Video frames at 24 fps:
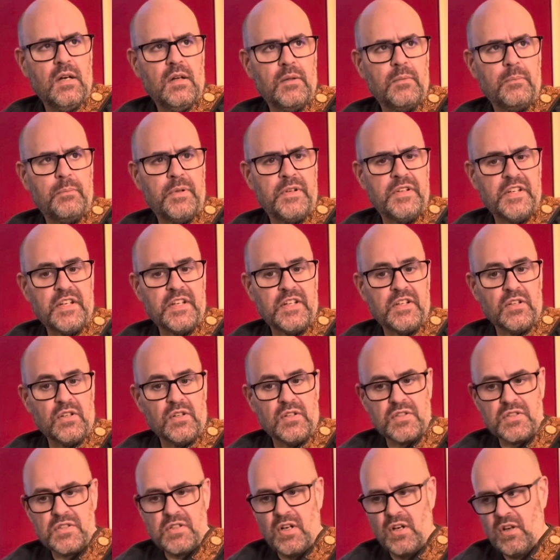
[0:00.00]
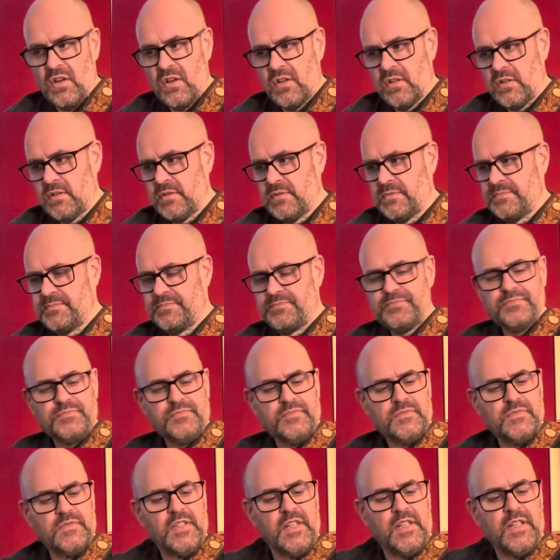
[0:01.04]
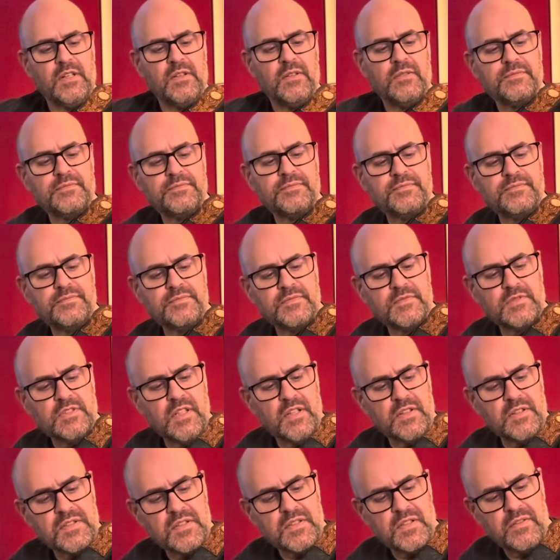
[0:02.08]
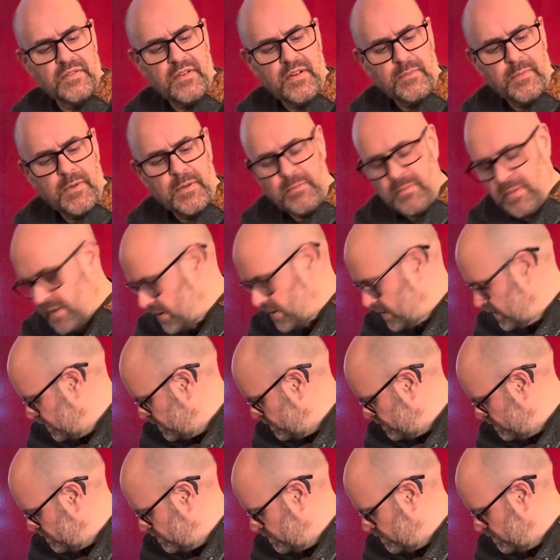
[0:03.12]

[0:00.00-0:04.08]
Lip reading: particular song. The other stuff I've been playing.